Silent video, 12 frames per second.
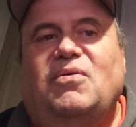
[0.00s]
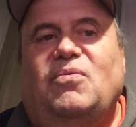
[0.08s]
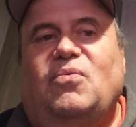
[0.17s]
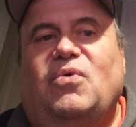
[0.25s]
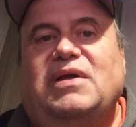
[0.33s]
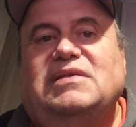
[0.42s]

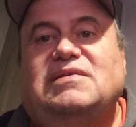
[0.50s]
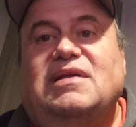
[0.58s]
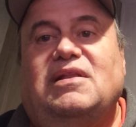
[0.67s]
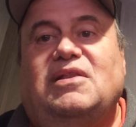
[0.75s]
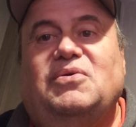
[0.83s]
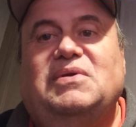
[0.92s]
Royce
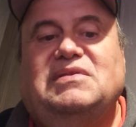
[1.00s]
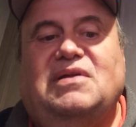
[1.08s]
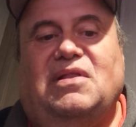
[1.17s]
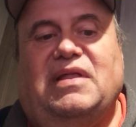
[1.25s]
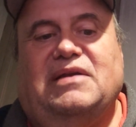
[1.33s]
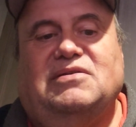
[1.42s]
Lewis
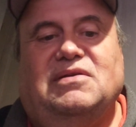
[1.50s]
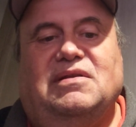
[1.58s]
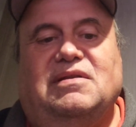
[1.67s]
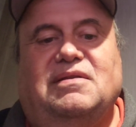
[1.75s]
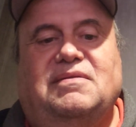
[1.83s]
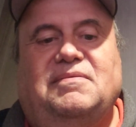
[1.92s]
collection.